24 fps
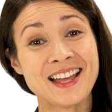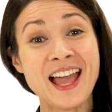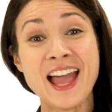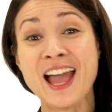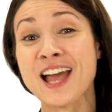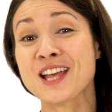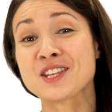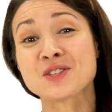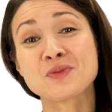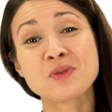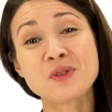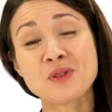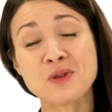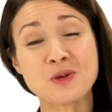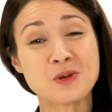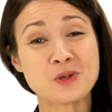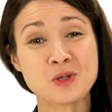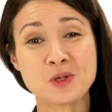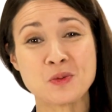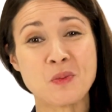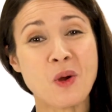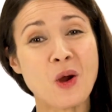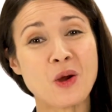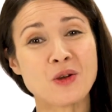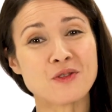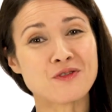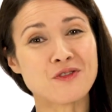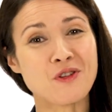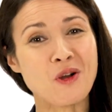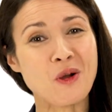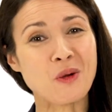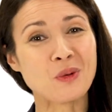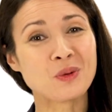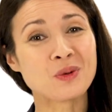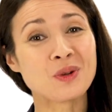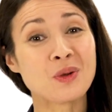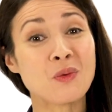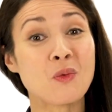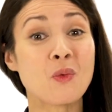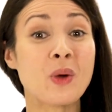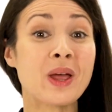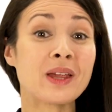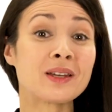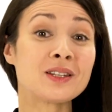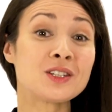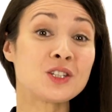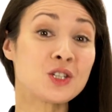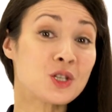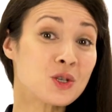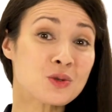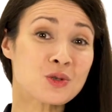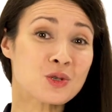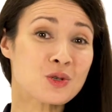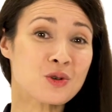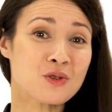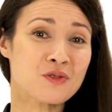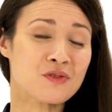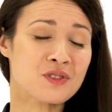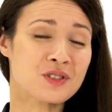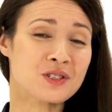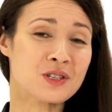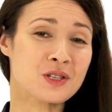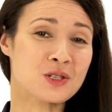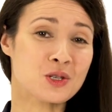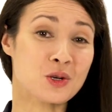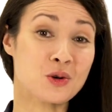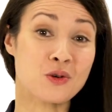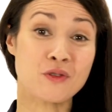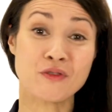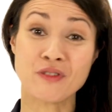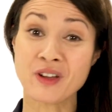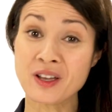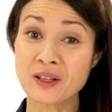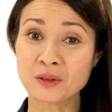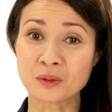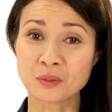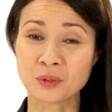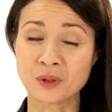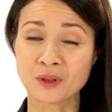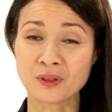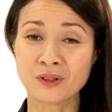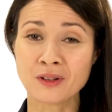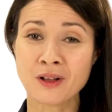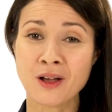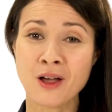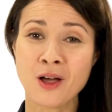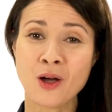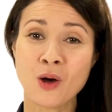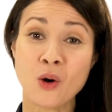As with your smartphone, when new services are available